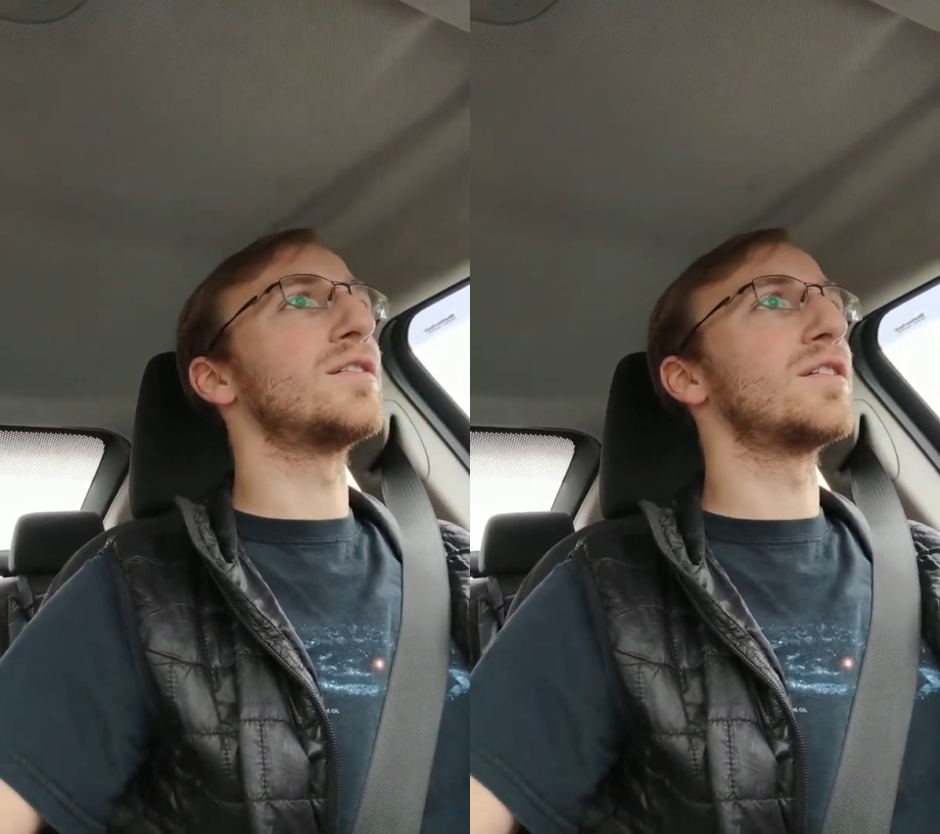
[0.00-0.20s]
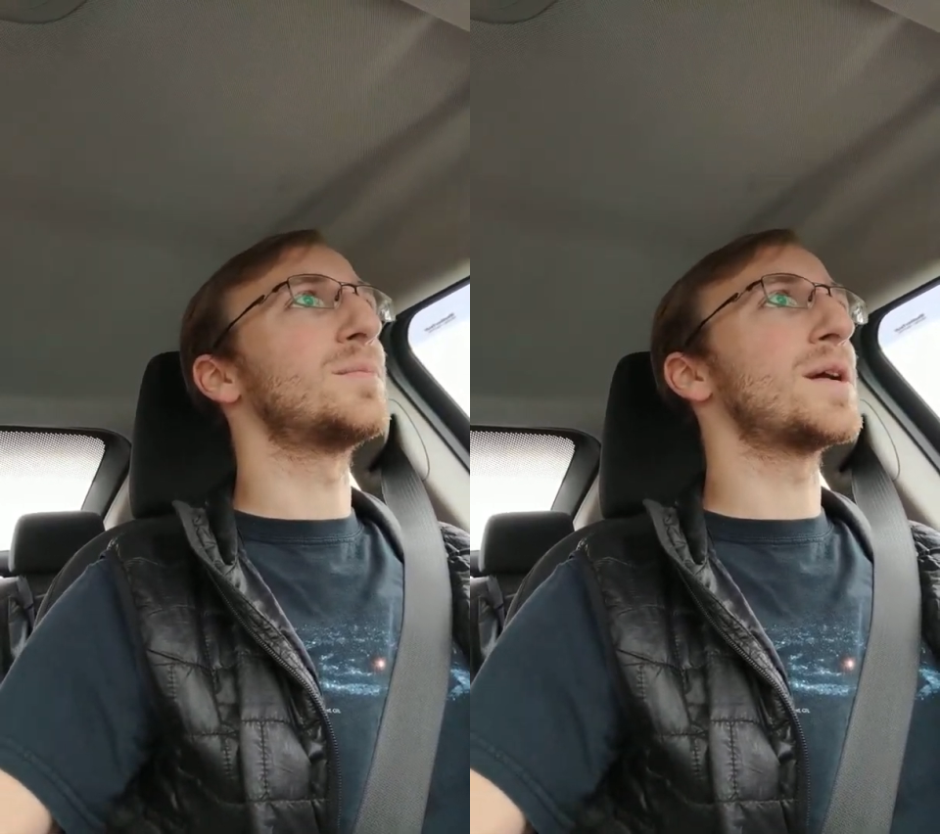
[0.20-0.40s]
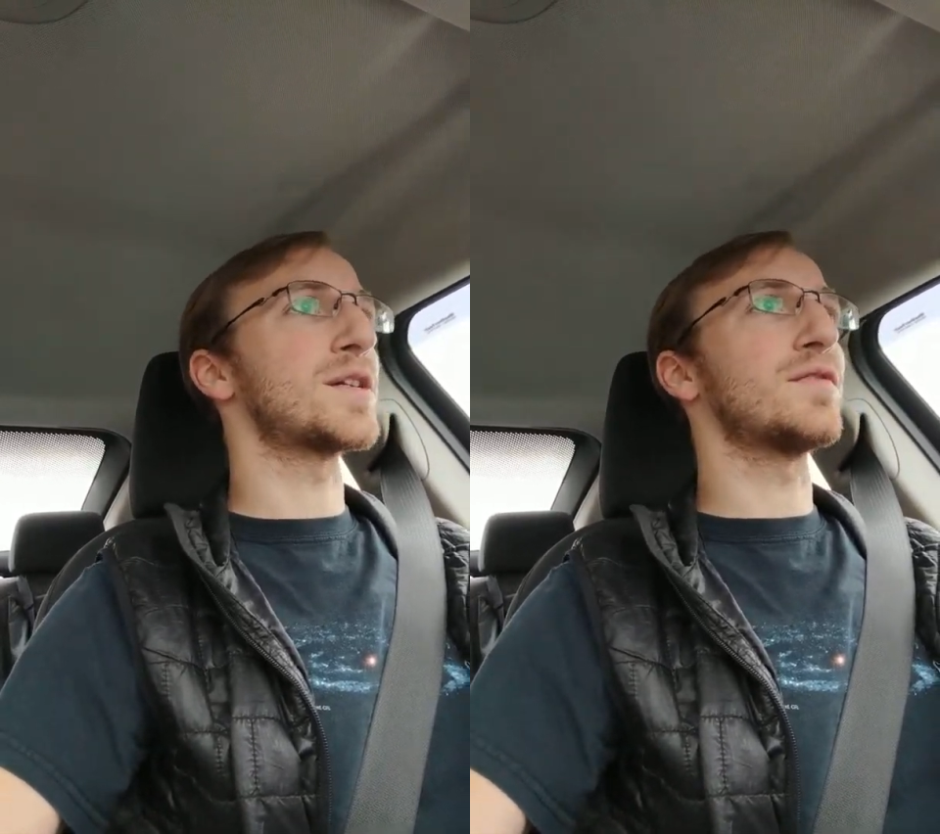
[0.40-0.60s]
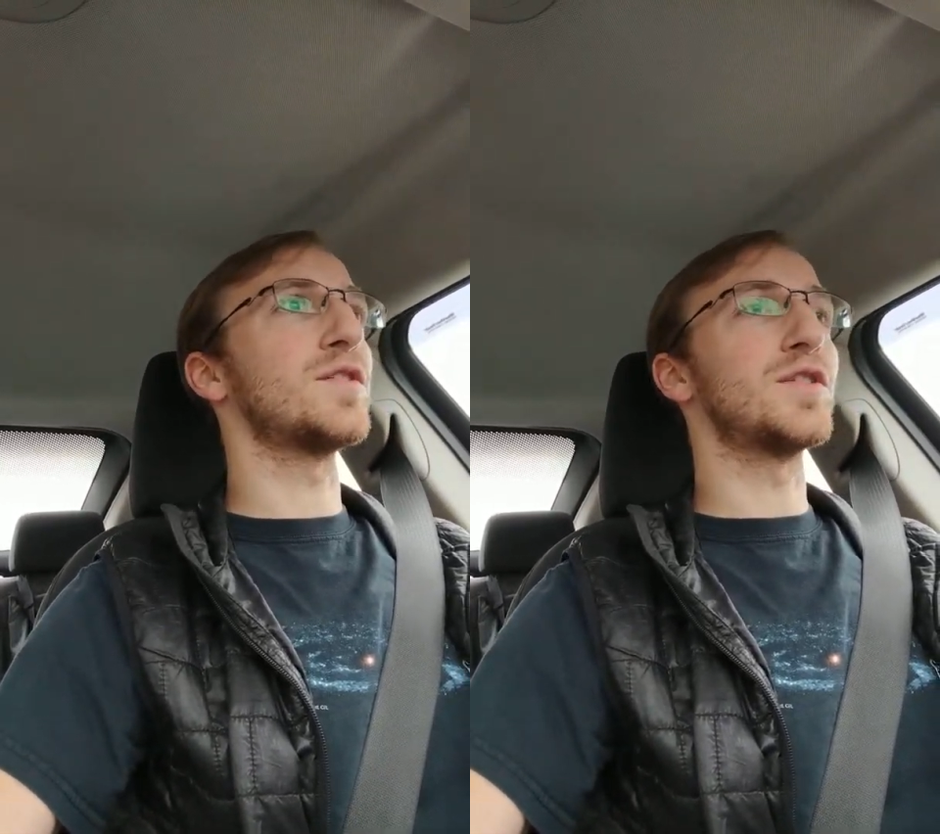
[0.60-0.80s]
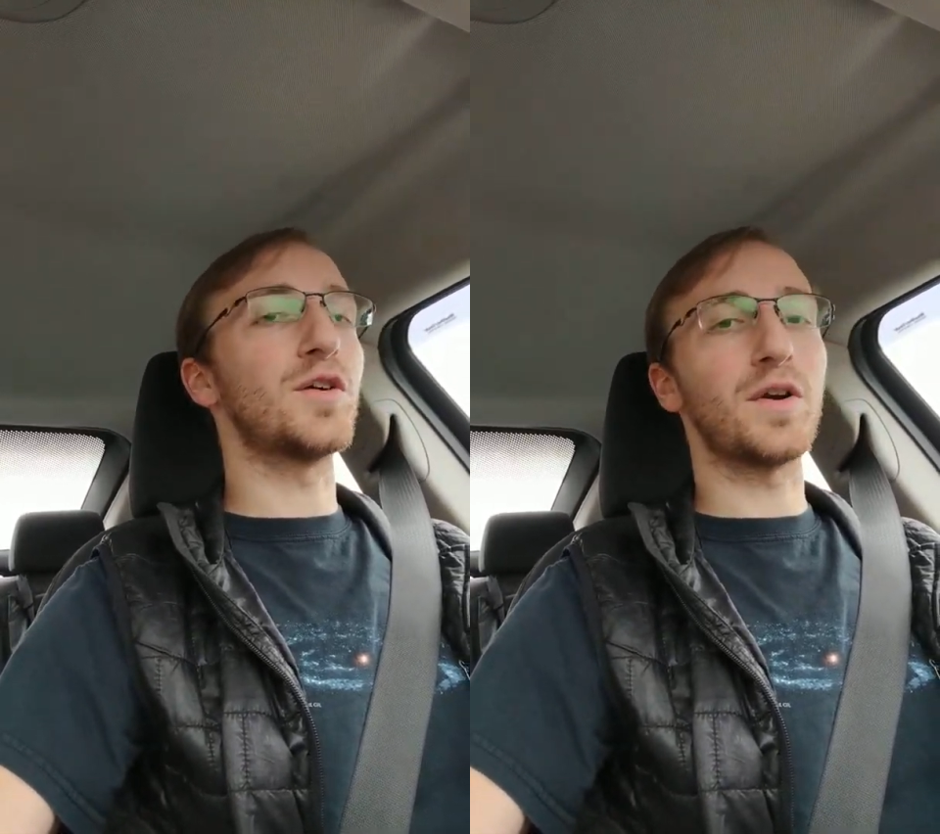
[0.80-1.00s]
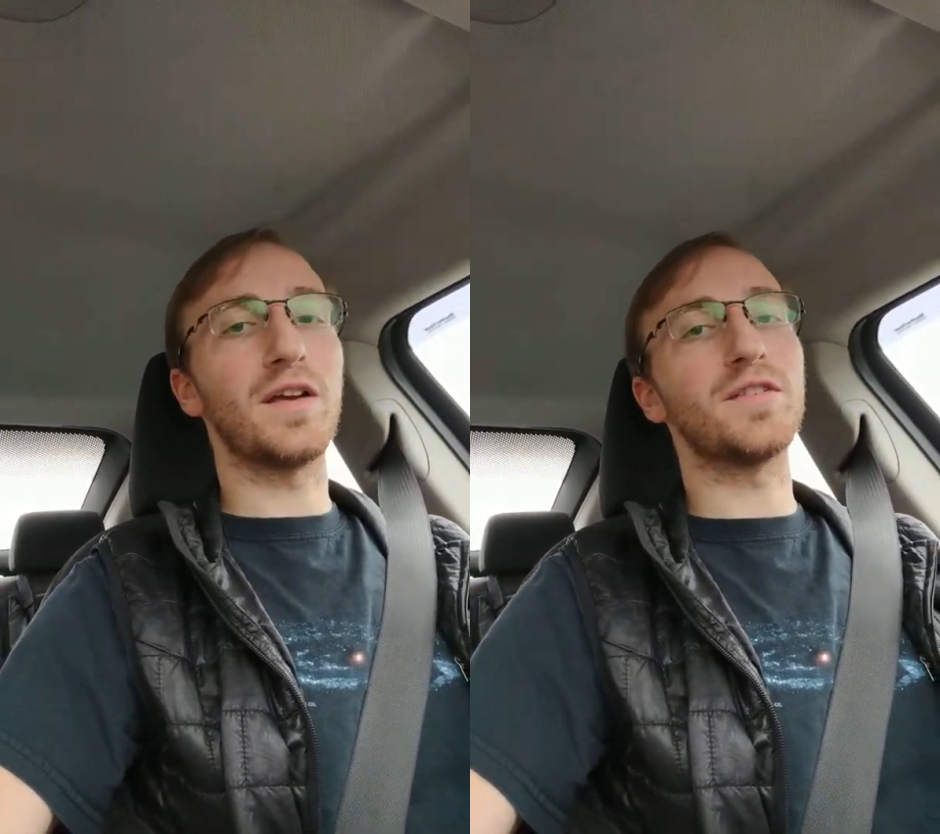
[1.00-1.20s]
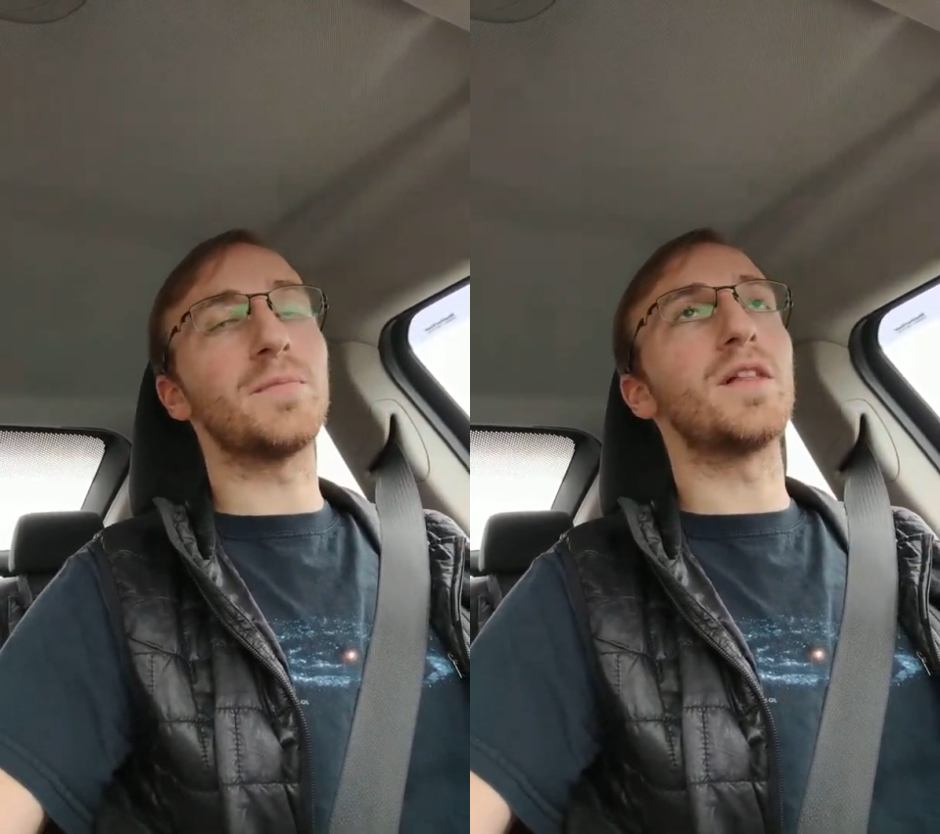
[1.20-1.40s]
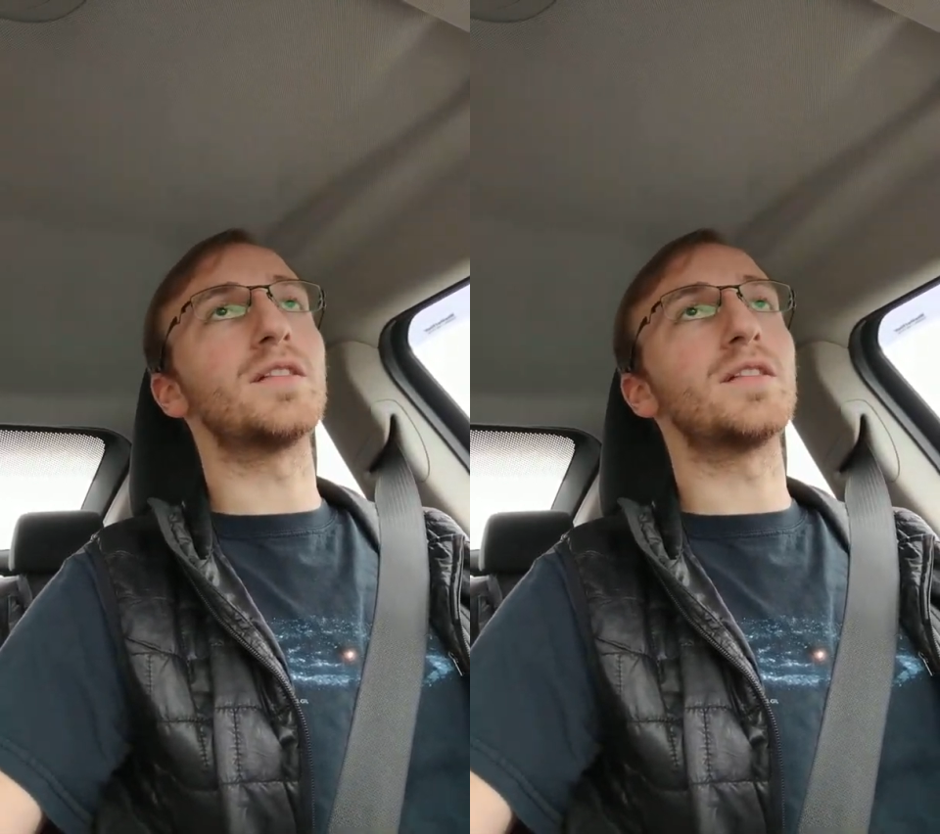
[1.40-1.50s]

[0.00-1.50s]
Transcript: especially if you don't have something